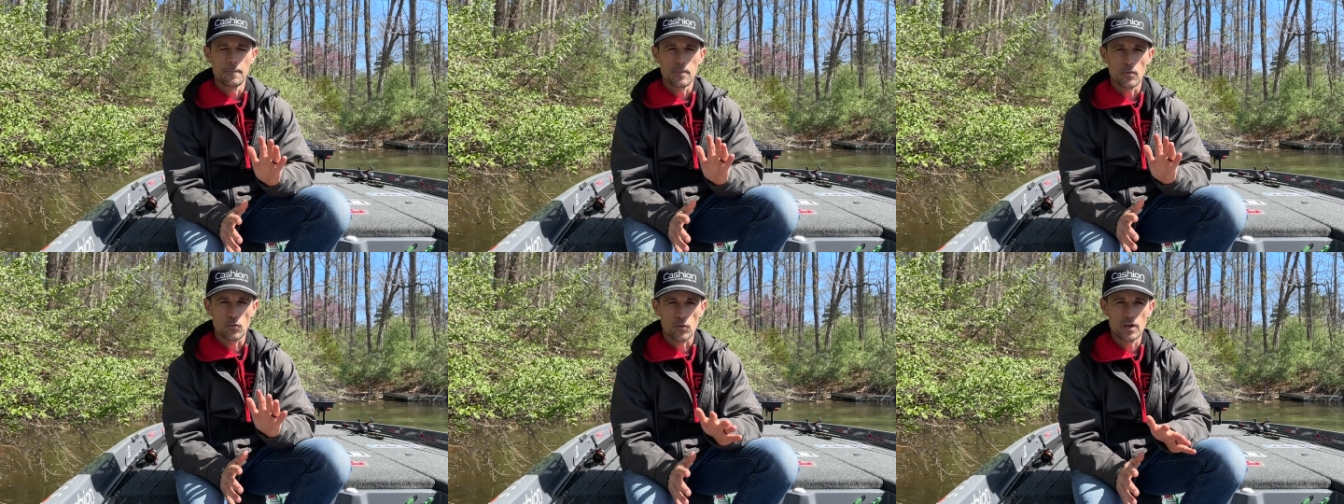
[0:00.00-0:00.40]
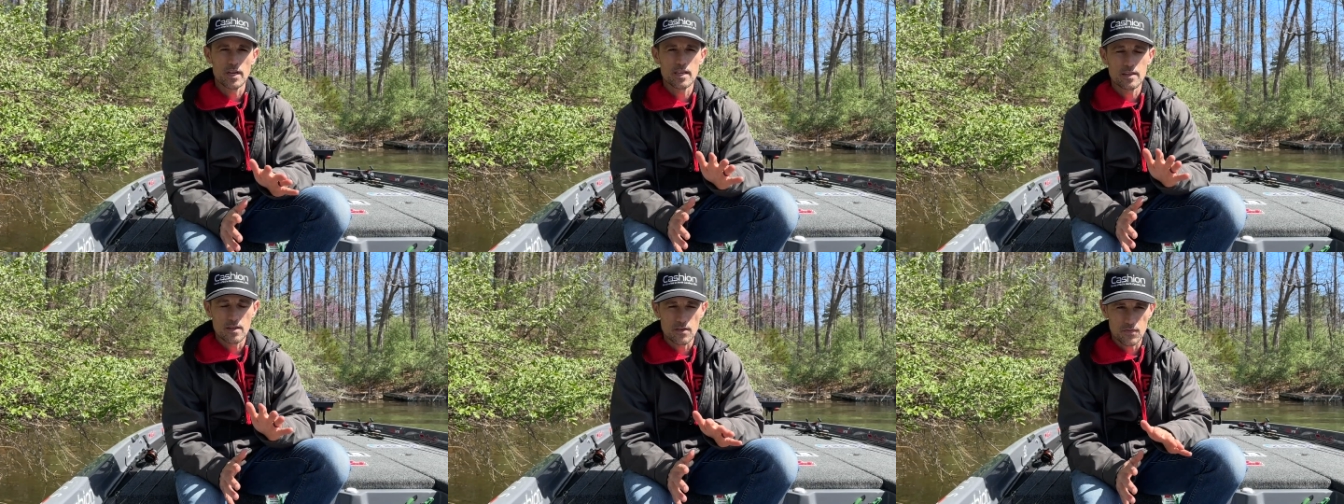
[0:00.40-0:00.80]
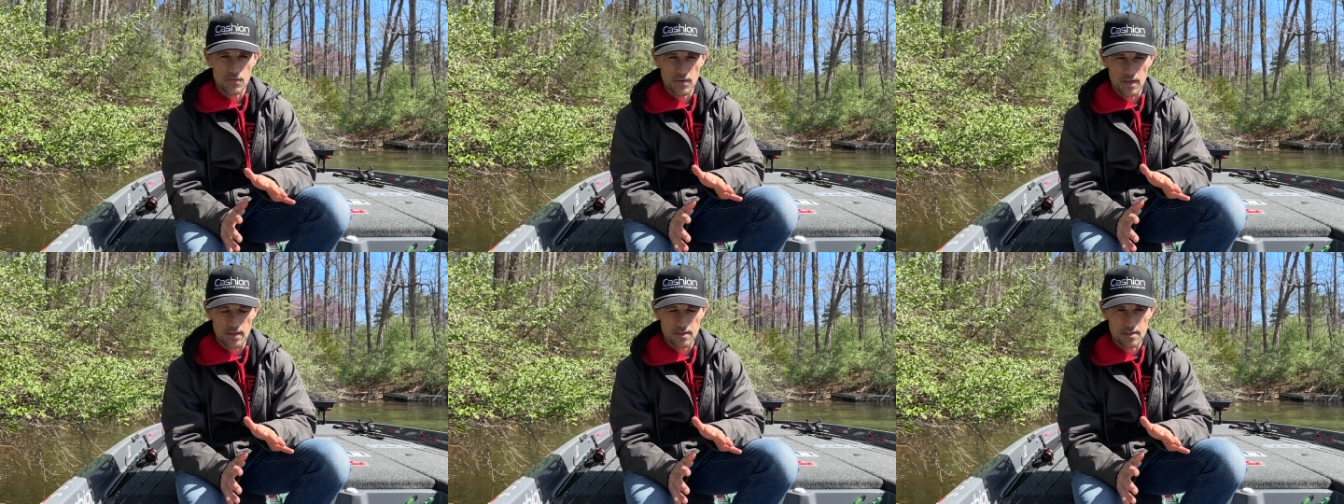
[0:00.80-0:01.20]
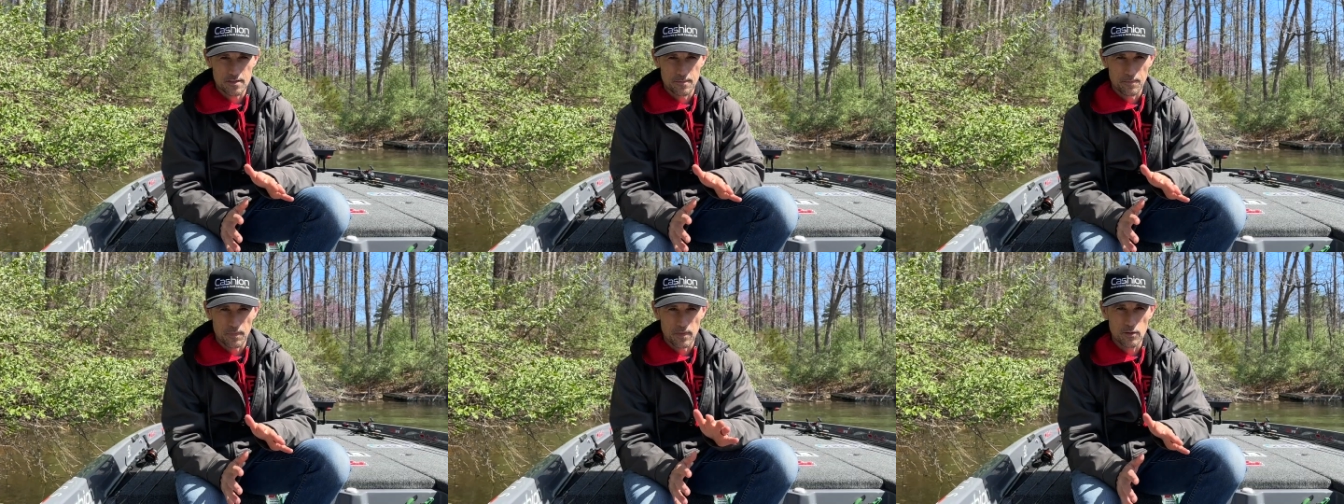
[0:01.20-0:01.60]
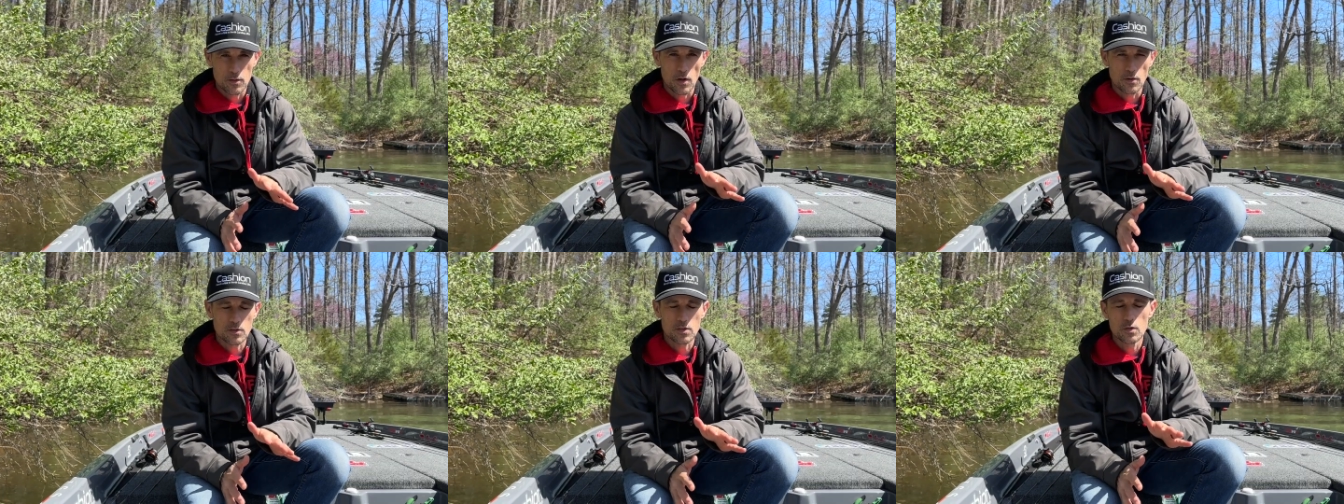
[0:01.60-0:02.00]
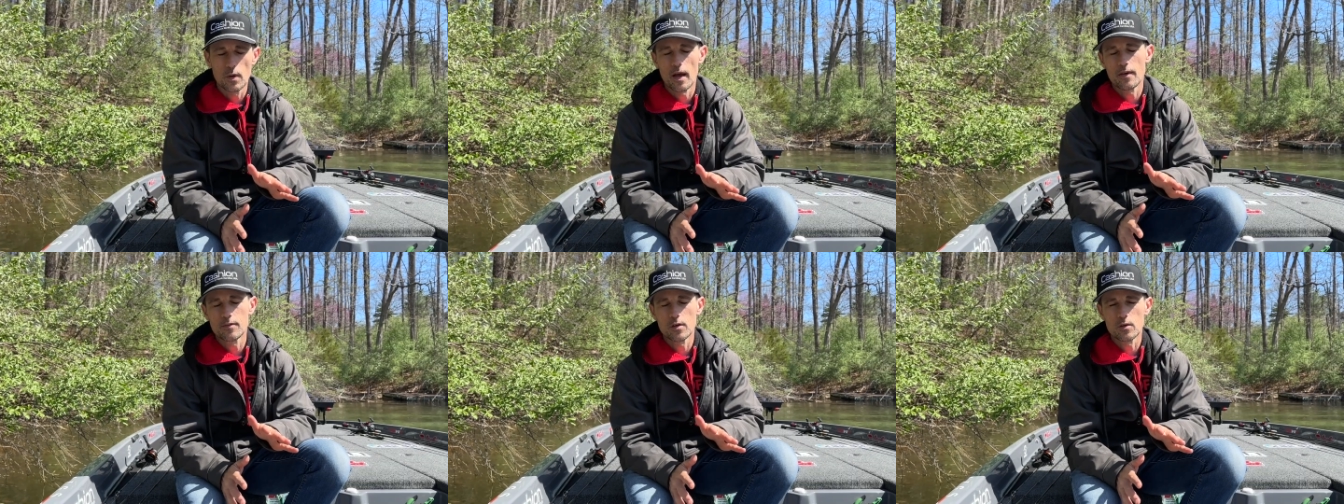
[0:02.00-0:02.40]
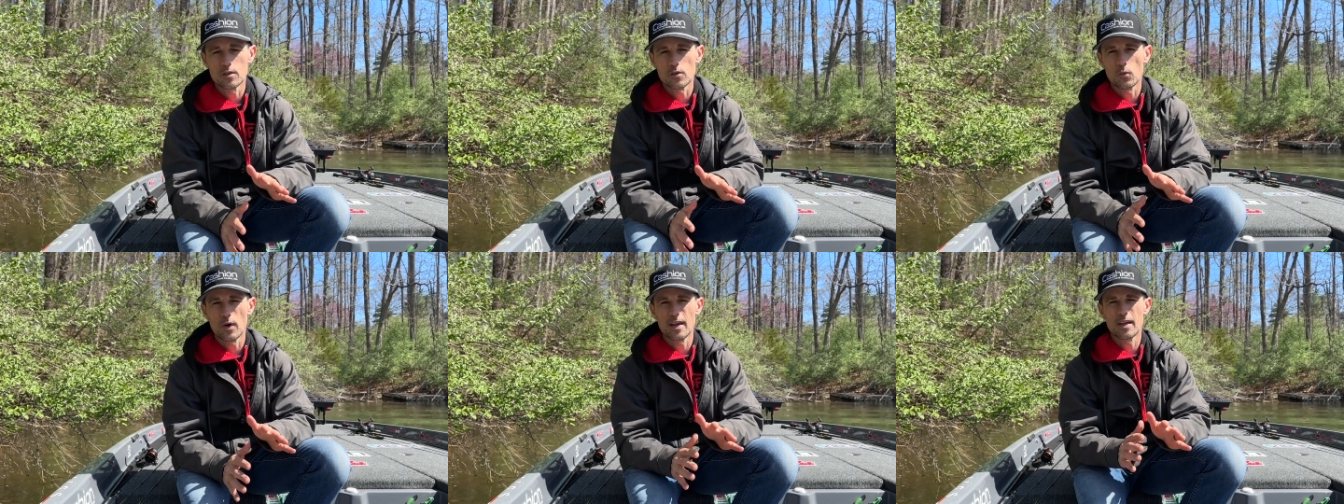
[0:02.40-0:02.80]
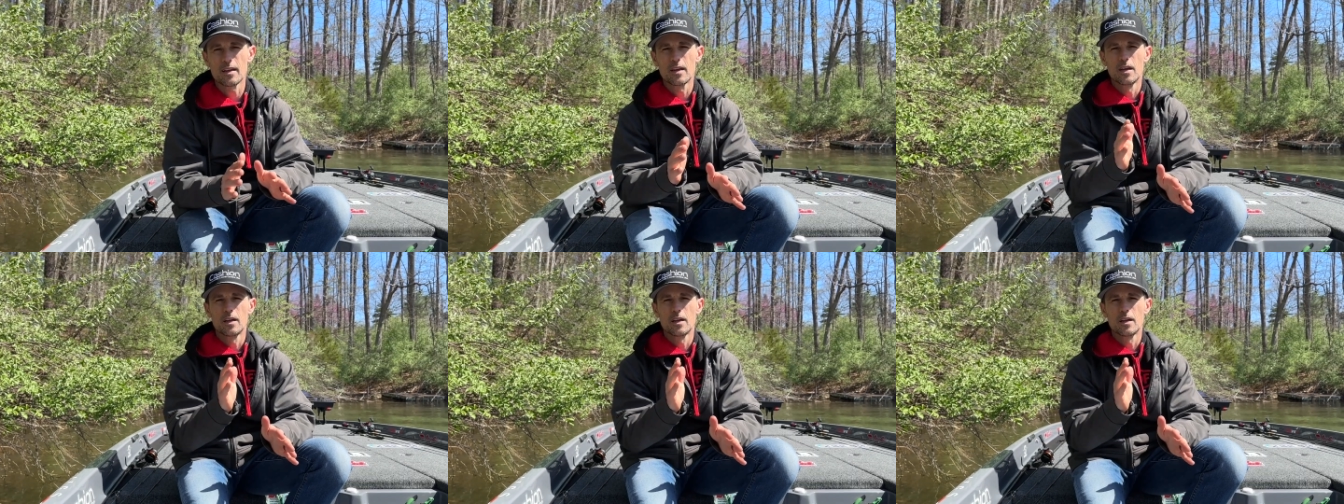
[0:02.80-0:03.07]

Read the fish. You go too heavy with the weight,